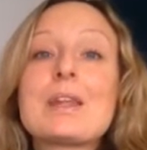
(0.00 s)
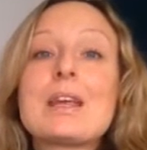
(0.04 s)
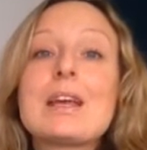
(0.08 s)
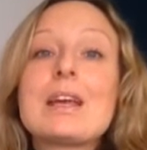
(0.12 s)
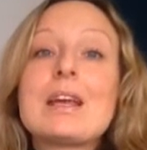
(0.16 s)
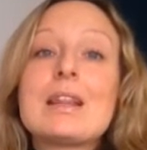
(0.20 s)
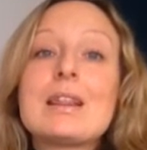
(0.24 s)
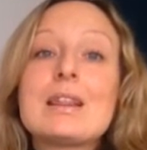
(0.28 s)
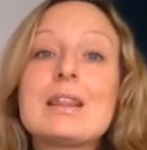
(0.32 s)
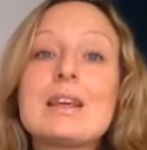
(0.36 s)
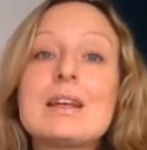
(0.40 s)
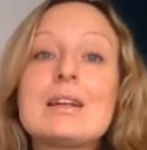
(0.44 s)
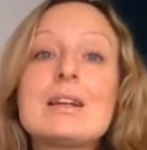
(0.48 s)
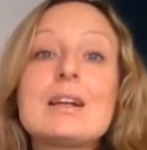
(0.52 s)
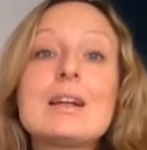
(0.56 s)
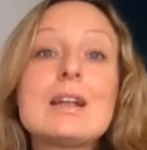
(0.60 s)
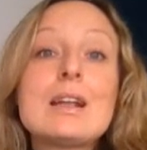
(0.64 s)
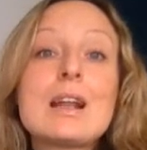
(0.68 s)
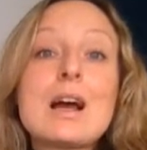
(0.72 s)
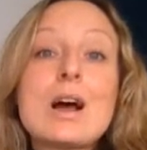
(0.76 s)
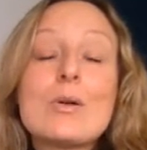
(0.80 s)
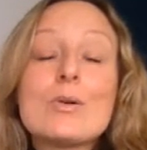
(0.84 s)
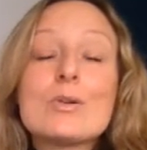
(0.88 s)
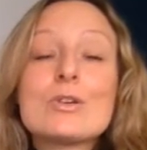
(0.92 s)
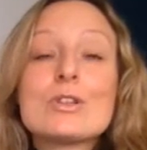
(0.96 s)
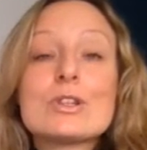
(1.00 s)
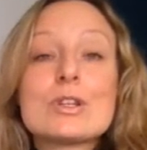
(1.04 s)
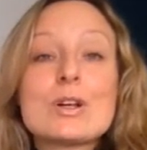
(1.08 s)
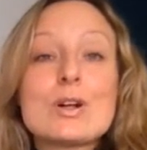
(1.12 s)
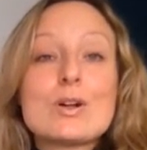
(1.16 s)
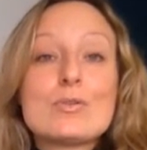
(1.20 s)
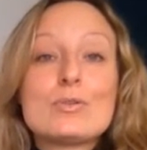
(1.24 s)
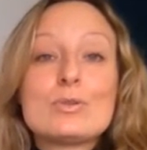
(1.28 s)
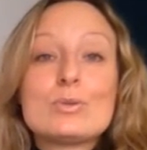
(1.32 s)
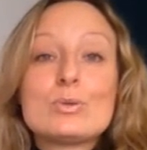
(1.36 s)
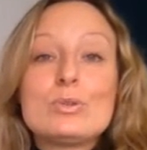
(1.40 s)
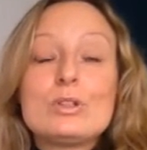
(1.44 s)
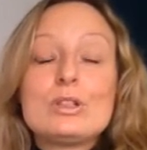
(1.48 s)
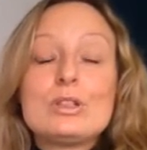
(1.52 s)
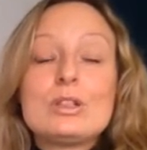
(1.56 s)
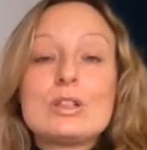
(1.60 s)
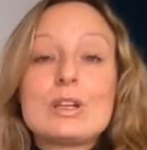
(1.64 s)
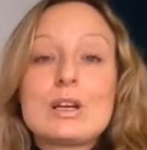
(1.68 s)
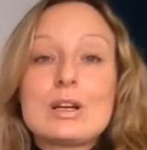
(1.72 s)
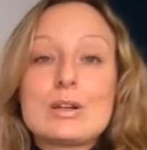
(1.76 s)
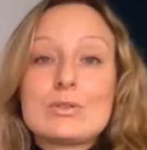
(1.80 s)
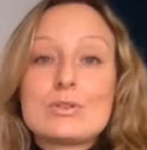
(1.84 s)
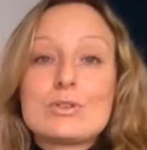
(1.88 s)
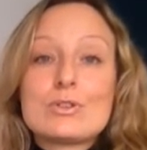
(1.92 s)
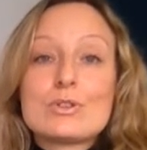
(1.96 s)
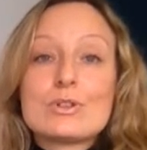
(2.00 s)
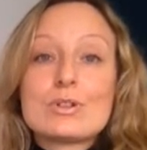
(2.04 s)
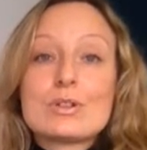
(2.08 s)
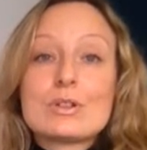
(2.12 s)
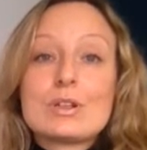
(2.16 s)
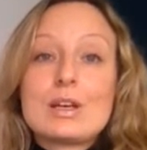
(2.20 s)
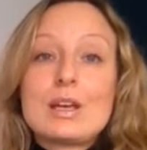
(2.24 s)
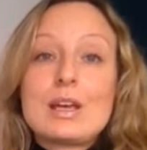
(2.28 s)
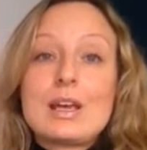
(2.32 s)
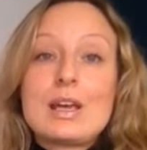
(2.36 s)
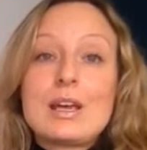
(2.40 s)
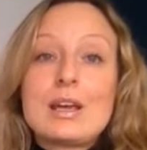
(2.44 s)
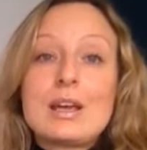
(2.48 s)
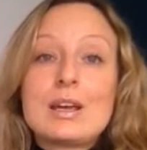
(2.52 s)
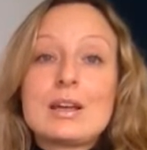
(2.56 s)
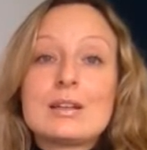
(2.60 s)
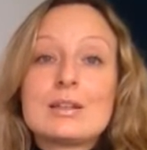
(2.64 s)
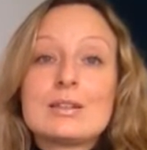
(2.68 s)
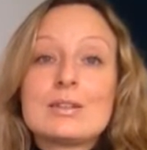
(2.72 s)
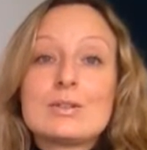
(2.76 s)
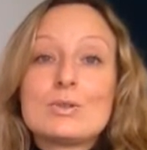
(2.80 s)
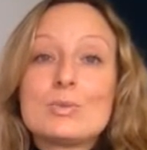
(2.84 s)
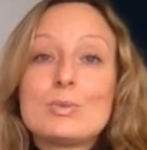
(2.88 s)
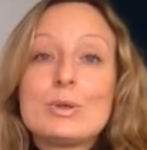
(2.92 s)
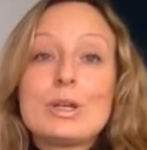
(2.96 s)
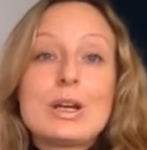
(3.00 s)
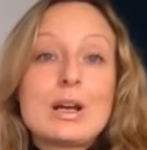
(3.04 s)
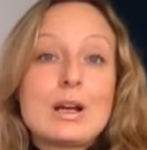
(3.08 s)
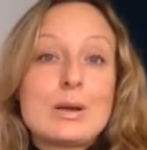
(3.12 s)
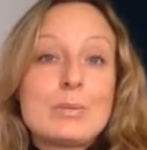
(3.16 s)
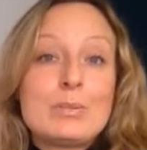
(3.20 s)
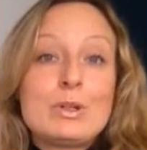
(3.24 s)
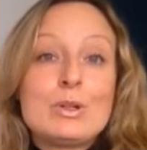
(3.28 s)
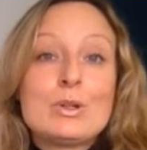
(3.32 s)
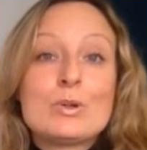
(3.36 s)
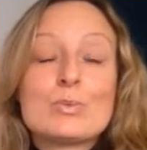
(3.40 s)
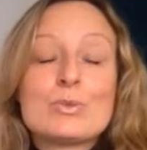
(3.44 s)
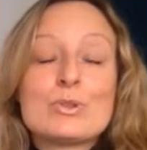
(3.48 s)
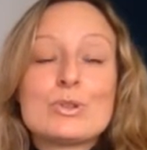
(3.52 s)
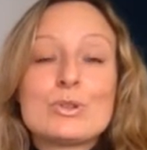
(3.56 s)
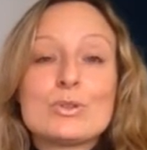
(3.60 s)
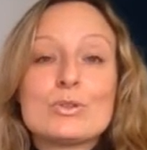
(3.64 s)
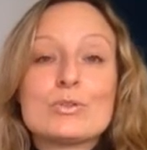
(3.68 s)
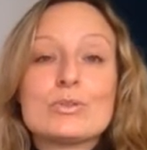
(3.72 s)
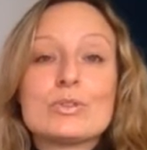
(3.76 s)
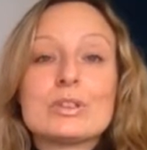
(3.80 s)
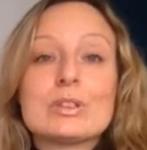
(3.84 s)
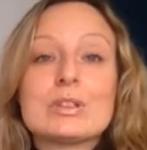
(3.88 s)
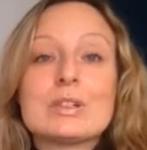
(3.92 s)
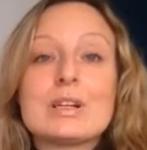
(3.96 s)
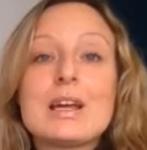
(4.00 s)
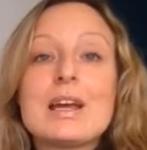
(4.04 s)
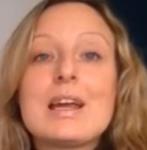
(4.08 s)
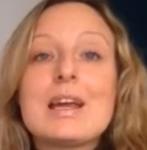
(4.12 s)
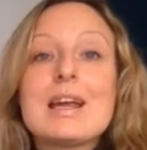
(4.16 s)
and then allow yourself to detach and to become the observer,